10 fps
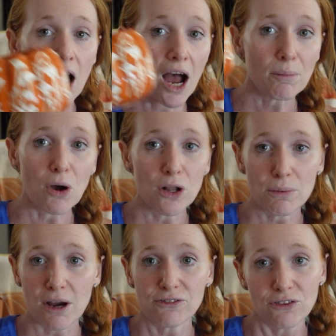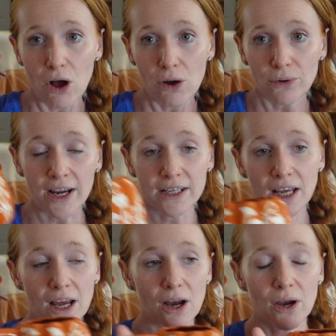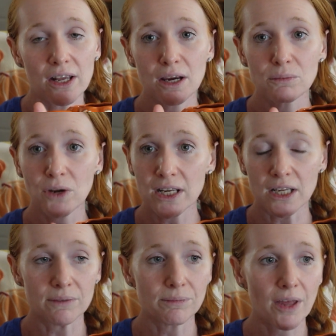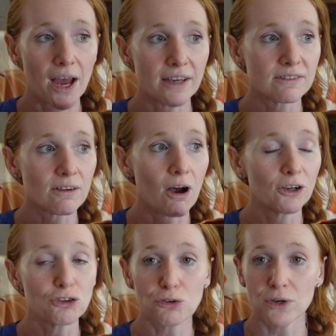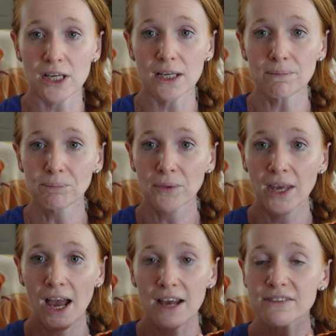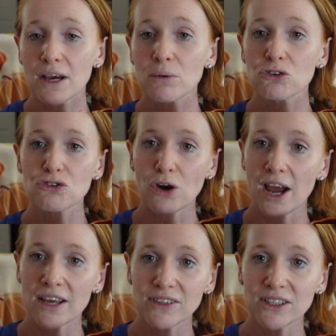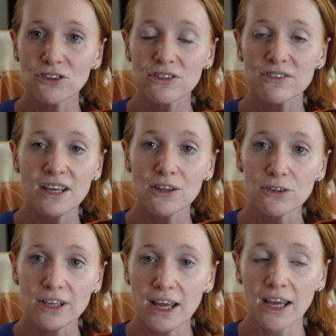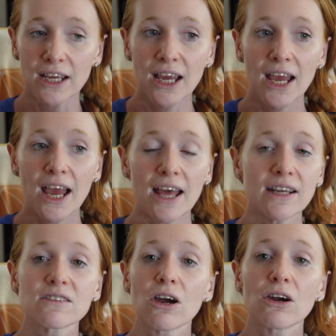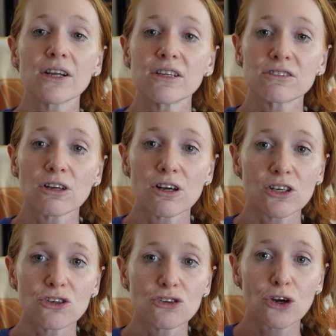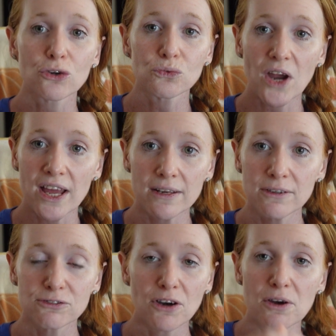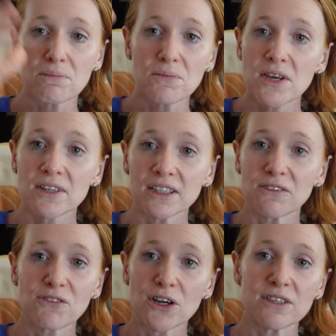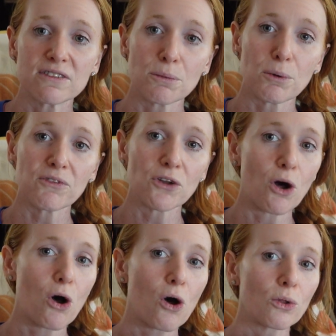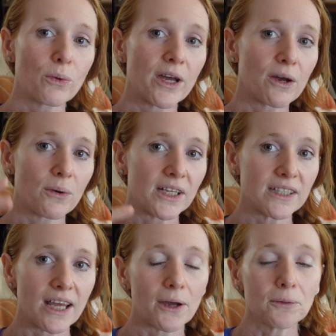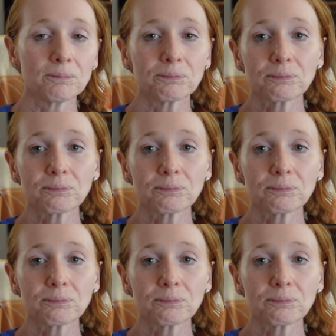I'm all about fall right now, and I'm ready. I saw a tree as I was driving just the other day, and it's already starting to turn red from like the very tip of it all the way going down.